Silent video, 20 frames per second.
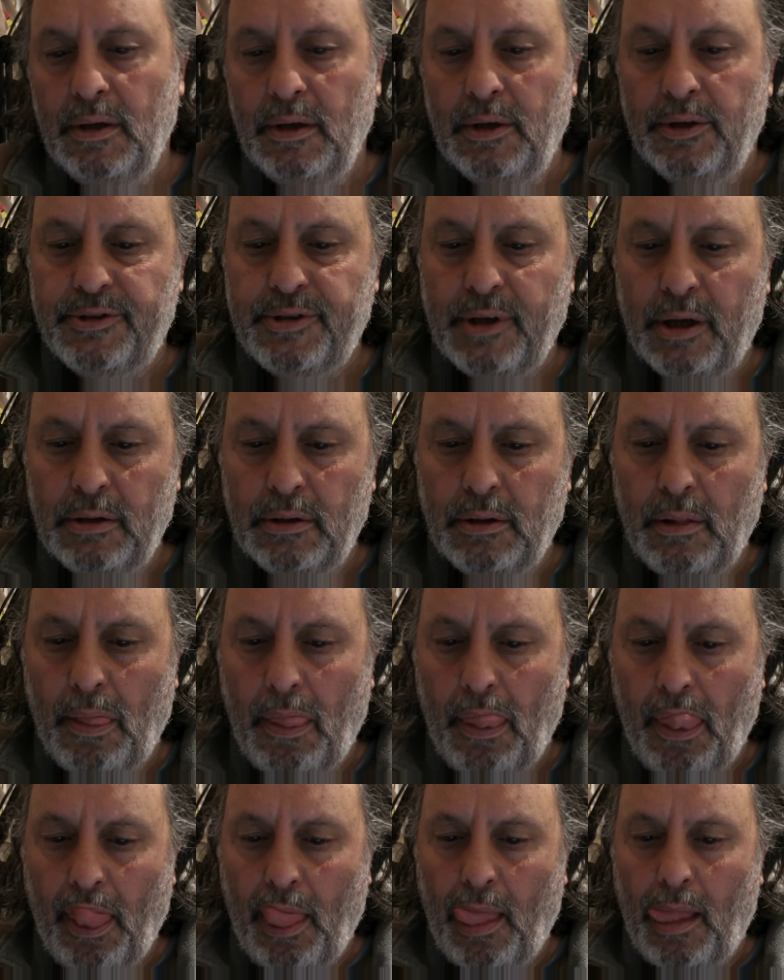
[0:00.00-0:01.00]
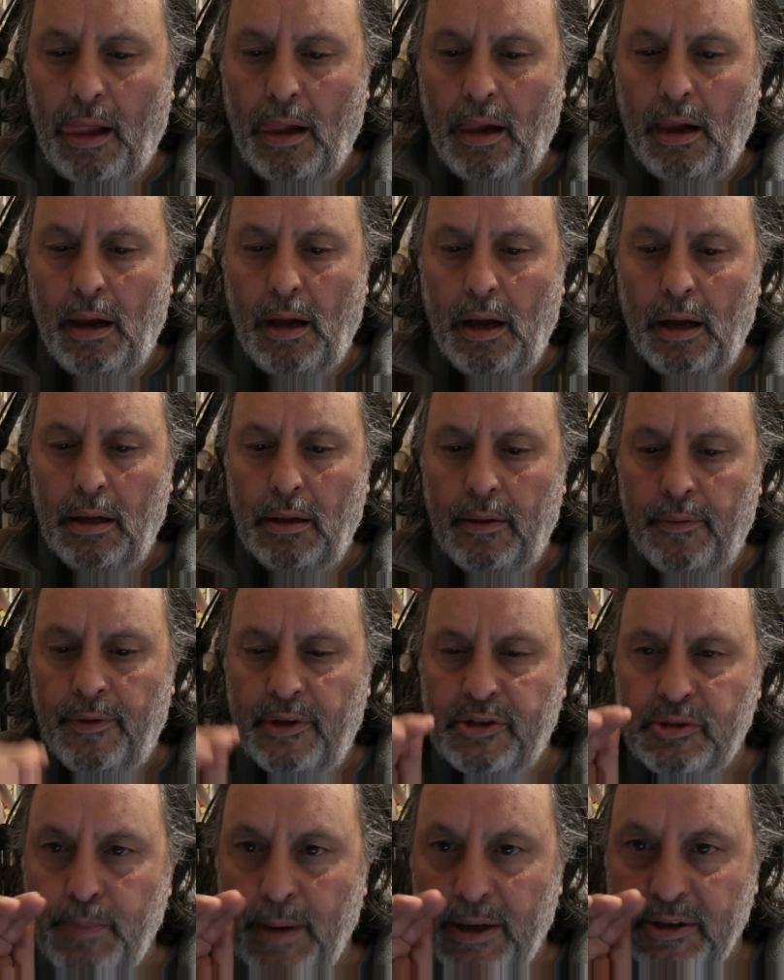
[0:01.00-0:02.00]
So
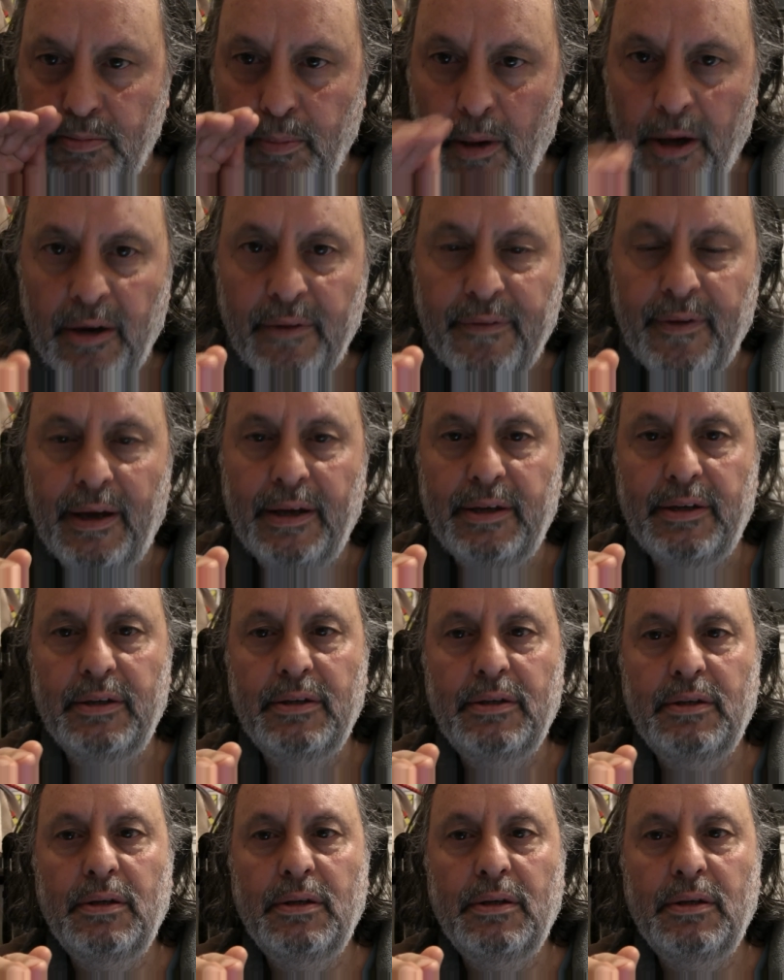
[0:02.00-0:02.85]
this man's motivated